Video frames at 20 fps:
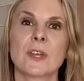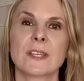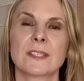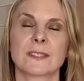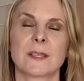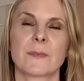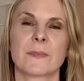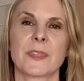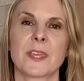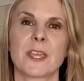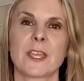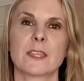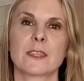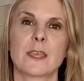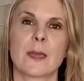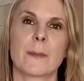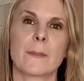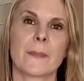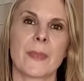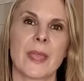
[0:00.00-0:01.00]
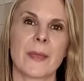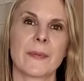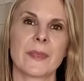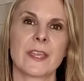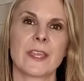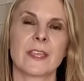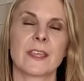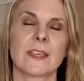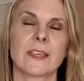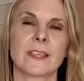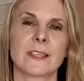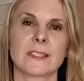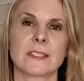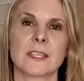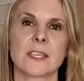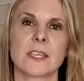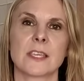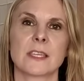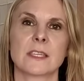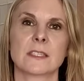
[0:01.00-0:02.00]
try something that maybe
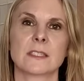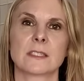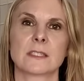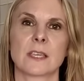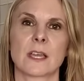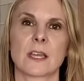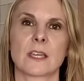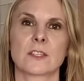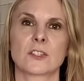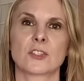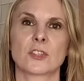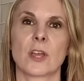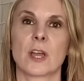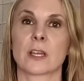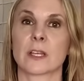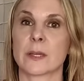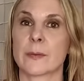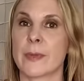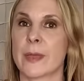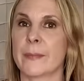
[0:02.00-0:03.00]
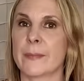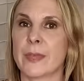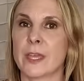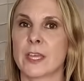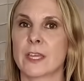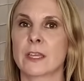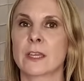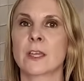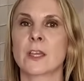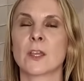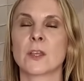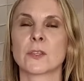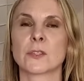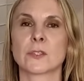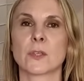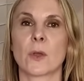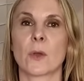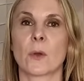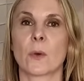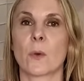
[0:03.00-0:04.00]
isn't such a commitment.
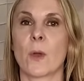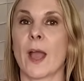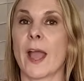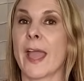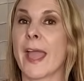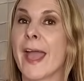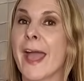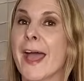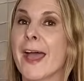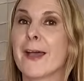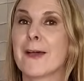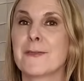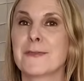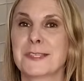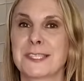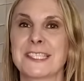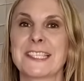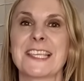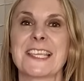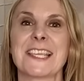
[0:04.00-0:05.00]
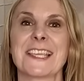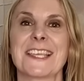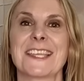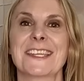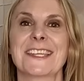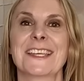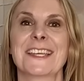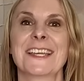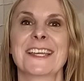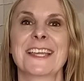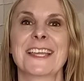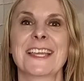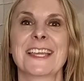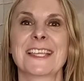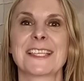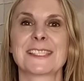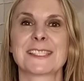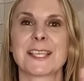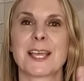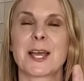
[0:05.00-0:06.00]
So I have seen
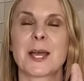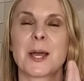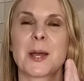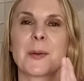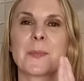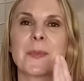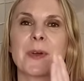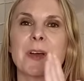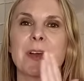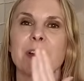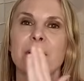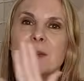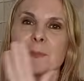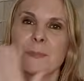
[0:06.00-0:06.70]
some